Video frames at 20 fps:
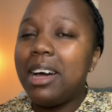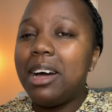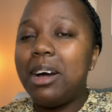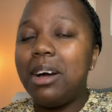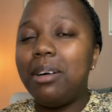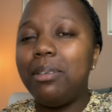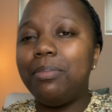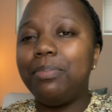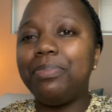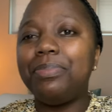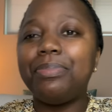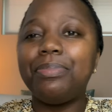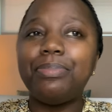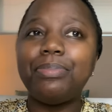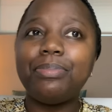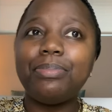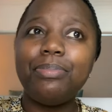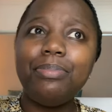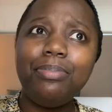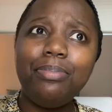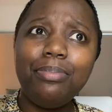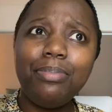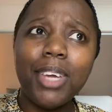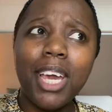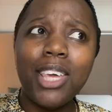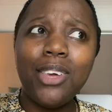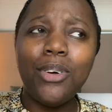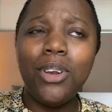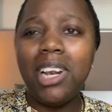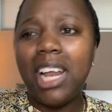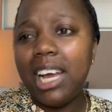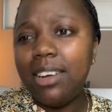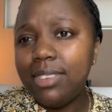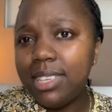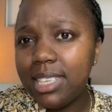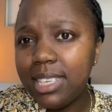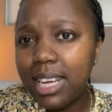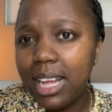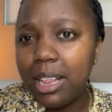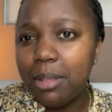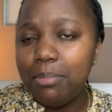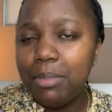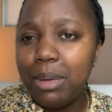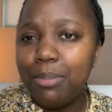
your lifestyle.